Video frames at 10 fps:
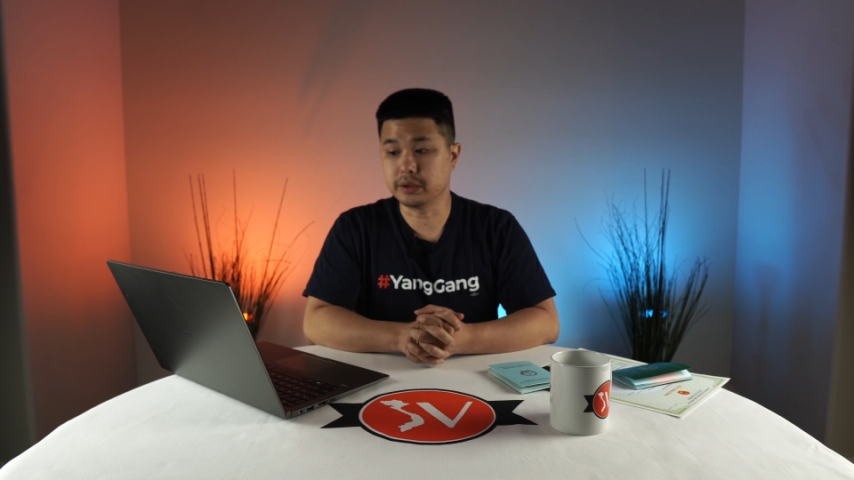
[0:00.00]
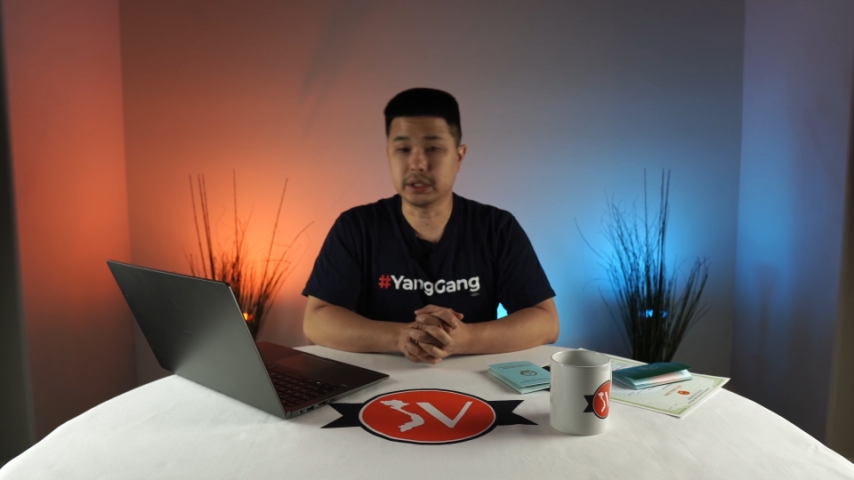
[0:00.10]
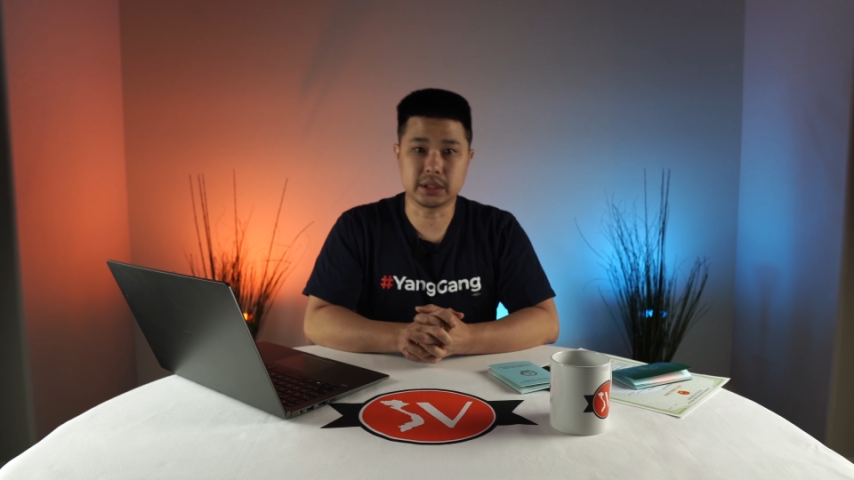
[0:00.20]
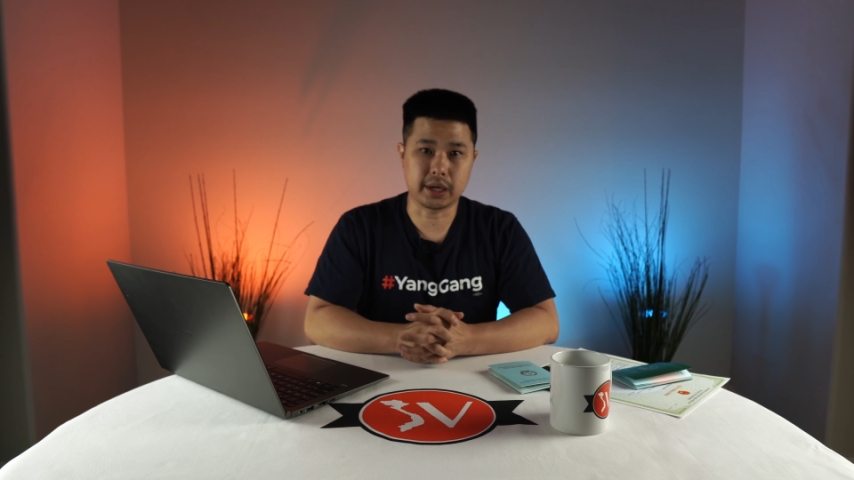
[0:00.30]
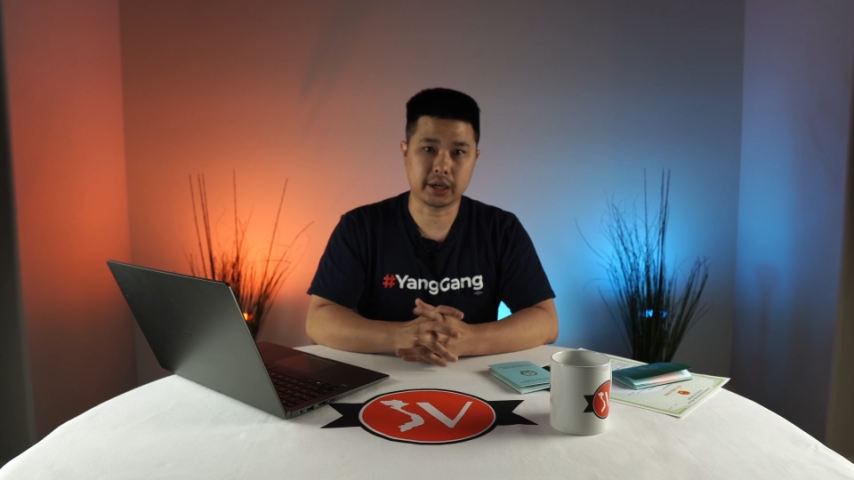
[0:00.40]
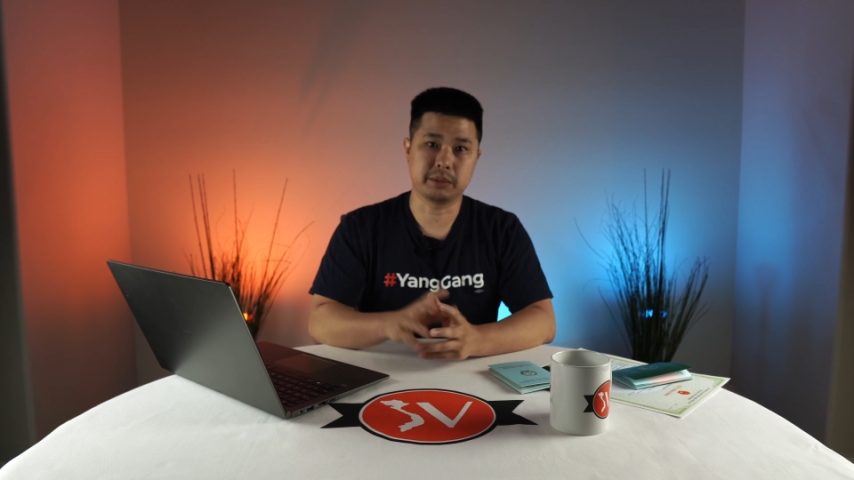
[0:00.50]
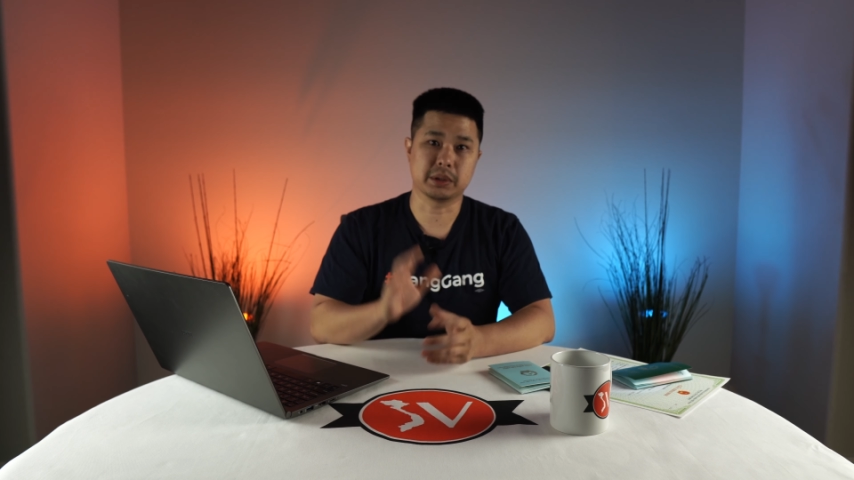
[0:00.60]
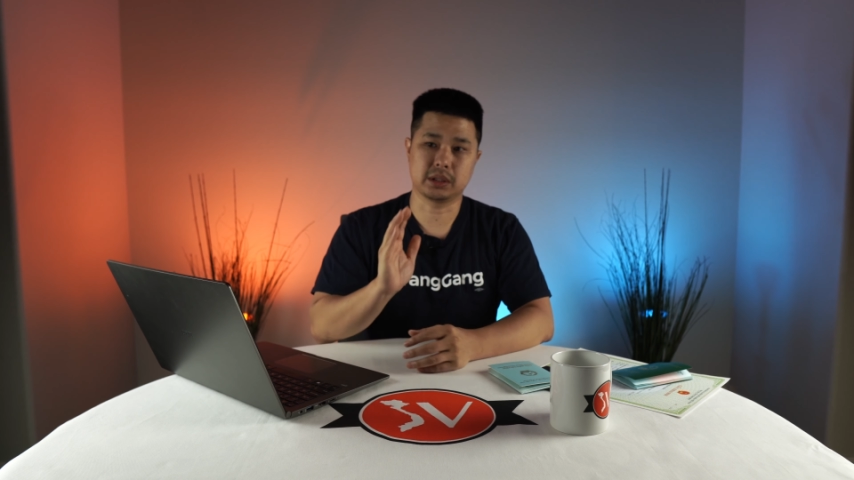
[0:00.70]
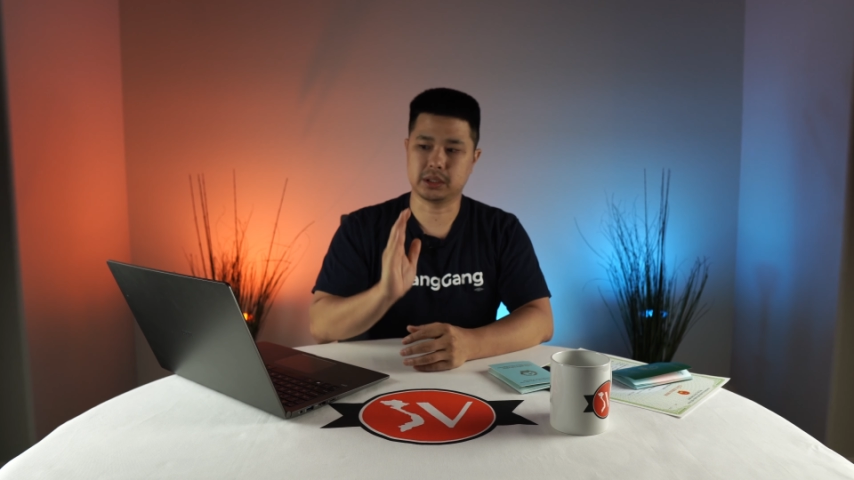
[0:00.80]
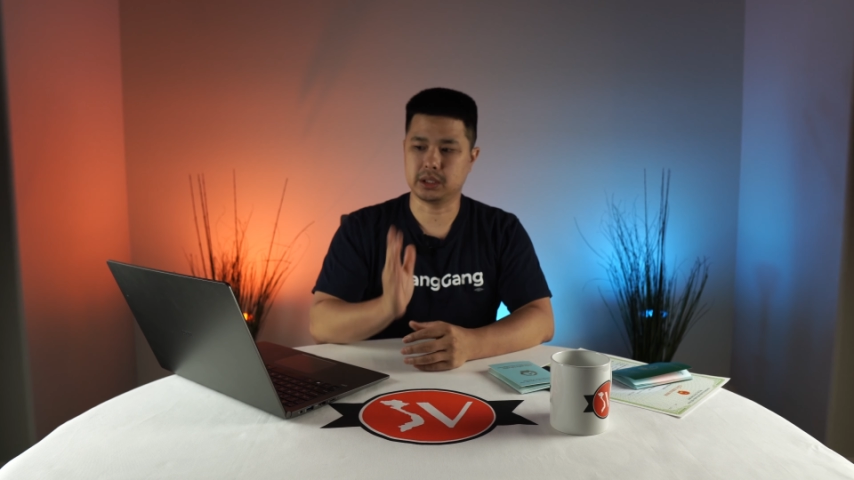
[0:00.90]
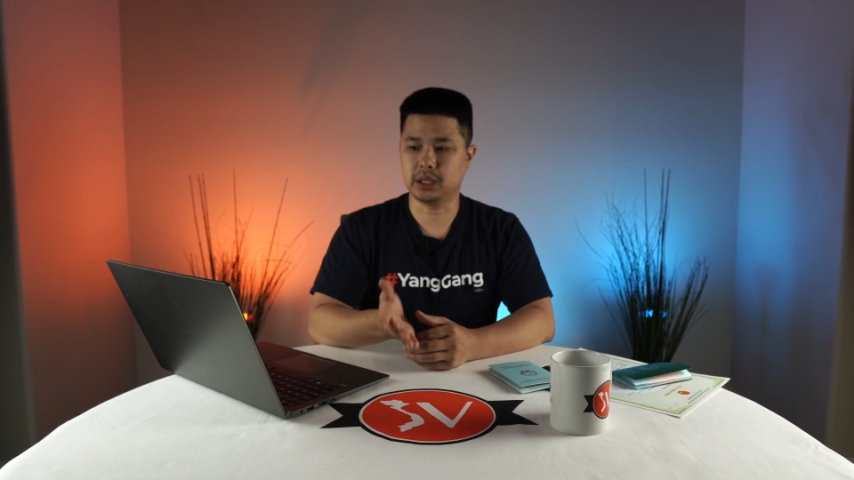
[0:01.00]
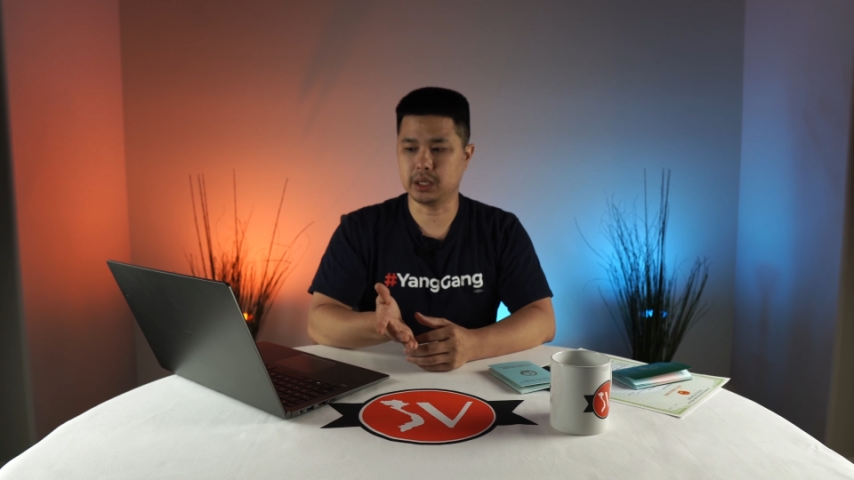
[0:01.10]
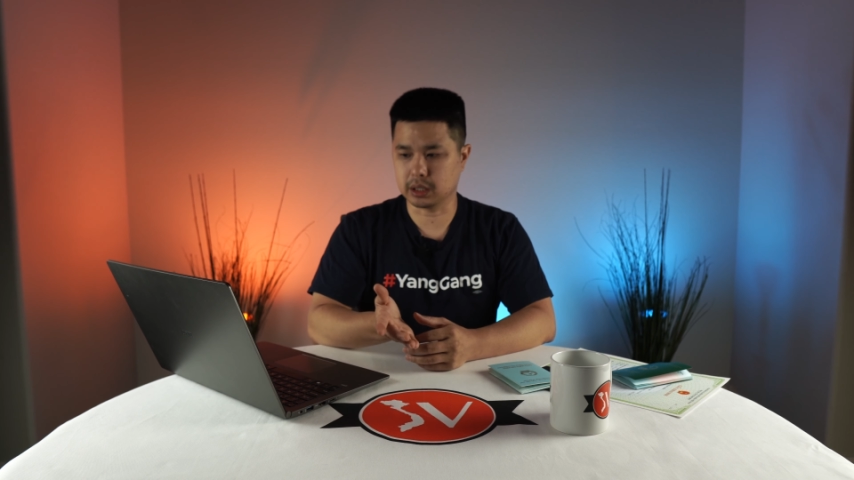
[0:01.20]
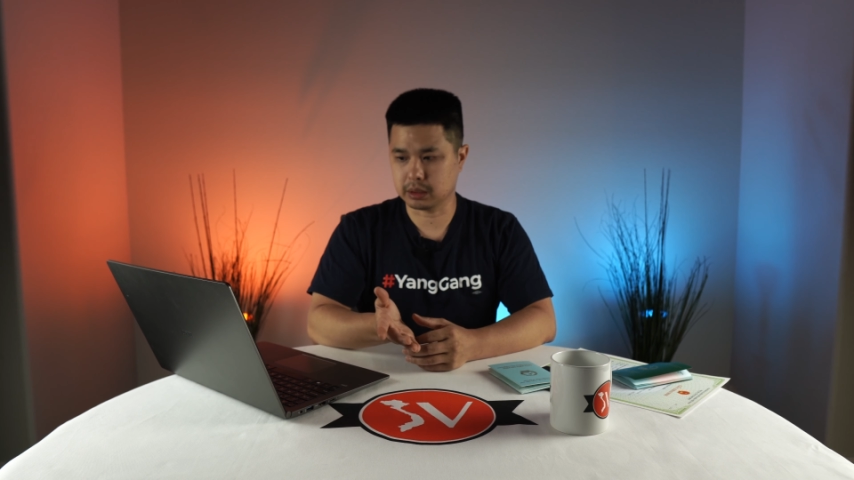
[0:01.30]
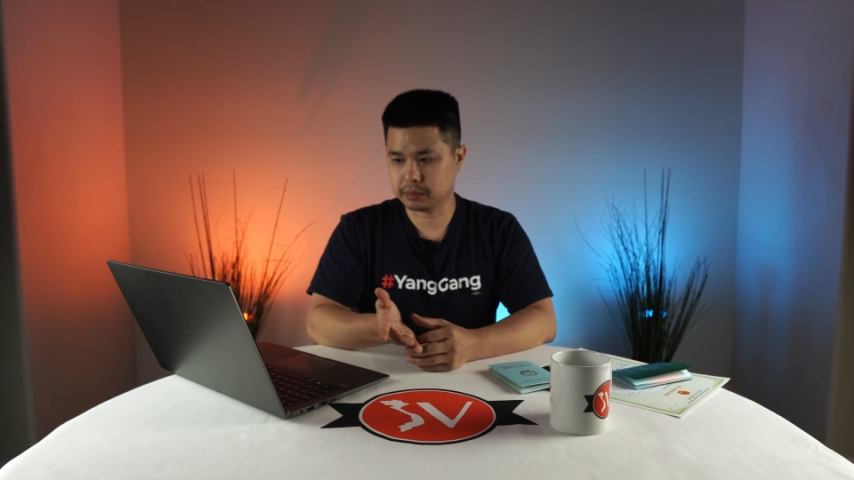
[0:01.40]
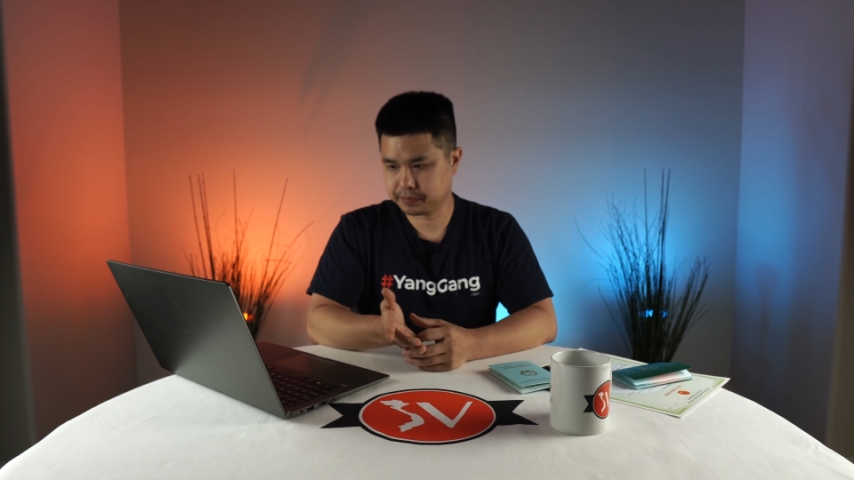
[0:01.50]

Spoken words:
these documents listed here.